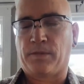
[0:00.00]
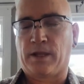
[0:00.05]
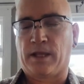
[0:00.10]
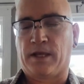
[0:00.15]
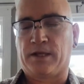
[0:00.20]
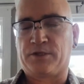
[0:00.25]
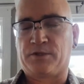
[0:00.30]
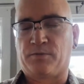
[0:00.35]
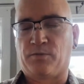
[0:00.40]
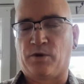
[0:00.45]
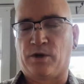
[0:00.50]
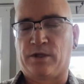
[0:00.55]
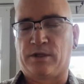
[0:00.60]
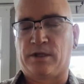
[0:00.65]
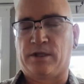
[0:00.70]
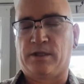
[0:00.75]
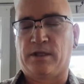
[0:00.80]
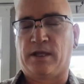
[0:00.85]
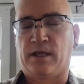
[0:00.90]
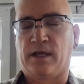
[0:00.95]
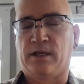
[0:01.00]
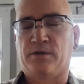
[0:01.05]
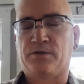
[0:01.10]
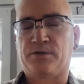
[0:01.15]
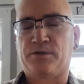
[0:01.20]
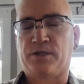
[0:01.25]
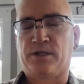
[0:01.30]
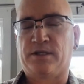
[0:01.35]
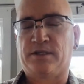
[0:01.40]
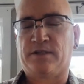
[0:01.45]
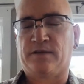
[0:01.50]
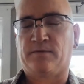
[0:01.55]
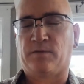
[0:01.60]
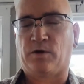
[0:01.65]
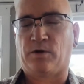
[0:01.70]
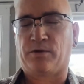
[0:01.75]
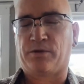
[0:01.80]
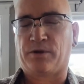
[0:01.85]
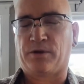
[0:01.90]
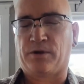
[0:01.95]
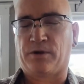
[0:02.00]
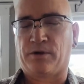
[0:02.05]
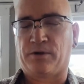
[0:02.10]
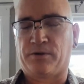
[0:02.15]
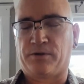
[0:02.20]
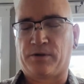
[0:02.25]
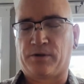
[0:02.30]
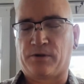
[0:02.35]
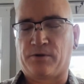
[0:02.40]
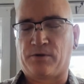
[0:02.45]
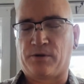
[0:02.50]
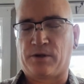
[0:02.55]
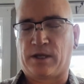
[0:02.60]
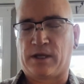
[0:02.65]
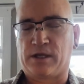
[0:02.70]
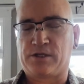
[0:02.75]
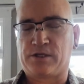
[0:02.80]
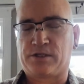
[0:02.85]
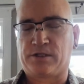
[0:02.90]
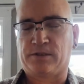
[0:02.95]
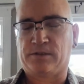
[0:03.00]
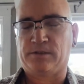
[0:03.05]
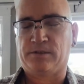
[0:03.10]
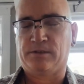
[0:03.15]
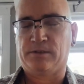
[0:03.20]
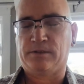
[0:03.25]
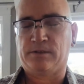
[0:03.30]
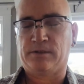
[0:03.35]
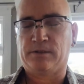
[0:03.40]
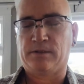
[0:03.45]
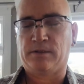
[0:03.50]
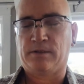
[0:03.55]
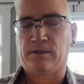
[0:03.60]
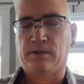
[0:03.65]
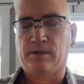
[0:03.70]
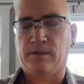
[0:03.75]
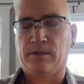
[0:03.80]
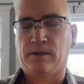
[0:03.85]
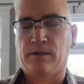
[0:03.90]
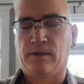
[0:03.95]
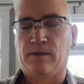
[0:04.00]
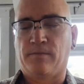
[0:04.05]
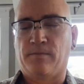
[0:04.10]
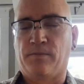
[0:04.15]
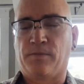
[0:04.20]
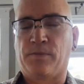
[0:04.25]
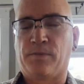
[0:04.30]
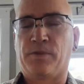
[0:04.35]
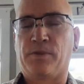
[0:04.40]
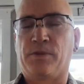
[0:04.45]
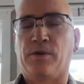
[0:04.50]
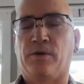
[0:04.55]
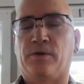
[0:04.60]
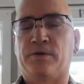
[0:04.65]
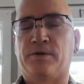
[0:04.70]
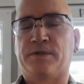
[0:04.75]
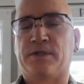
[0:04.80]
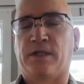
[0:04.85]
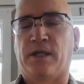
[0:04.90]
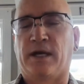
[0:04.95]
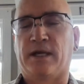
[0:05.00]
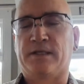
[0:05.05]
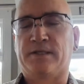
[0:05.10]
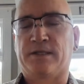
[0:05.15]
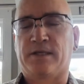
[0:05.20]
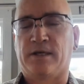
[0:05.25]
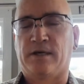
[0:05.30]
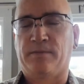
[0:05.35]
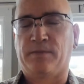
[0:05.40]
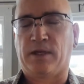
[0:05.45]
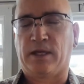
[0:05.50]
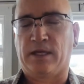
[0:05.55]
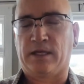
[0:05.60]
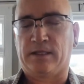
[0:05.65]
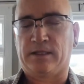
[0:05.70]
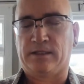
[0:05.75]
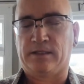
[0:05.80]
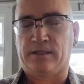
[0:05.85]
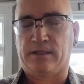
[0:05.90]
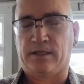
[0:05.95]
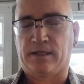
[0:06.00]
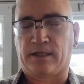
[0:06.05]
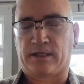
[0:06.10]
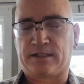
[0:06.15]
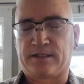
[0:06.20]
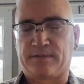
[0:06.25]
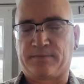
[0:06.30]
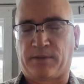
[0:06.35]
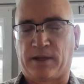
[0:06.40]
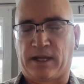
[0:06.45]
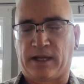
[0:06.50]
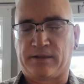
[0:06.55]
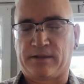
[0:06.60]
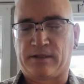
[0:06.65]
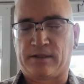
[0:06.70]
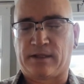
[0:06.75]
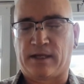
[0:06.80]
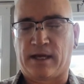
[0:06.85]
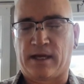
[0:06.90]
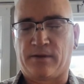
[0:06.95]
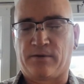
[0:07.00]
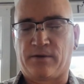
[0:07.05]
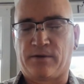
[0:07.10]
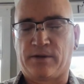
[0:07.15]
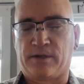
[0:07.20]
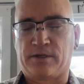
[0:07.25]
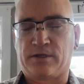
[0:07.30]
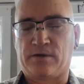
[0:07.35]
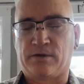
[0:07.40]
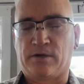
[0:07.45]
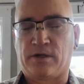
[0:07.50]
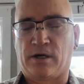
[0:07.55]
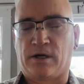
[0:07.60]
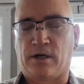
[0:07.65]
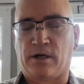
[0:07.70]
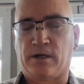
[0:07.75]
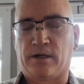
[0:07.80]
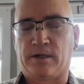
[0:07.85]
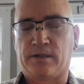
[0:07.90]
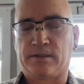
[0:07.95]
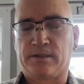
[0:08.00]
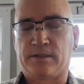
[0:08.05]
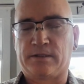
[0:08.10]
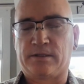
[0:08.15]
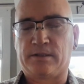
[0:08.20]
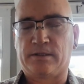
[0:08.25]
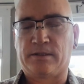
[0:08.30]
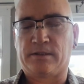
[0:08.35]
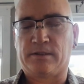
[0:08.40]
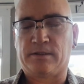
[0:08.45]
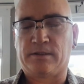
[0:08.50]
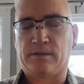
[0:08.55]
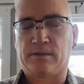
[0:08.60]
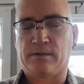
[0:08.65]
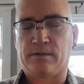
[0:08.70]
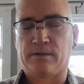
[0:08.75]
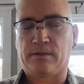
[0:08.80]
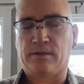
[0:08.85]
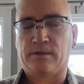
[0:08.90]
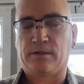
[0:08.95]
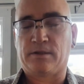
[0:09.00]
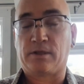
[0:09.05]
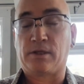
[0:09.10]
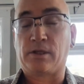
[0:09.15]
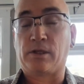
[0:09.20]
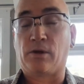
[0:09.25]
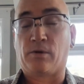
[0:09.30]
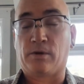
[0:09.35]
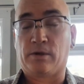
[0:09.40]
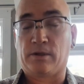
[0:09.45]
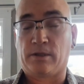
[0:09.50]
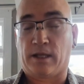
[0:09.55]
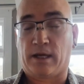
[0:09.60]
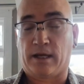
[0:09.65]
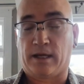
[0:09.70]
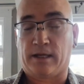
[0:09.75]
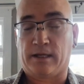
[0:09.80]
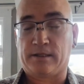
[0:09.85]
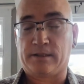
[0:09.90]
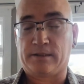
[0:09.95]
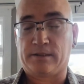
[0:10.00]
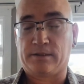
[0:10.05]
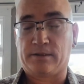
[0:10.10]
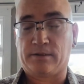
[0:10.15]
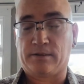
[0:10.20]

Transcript: As you breathe in the energies of both earth and creation, those lights come in, expand the light within your heart, your light.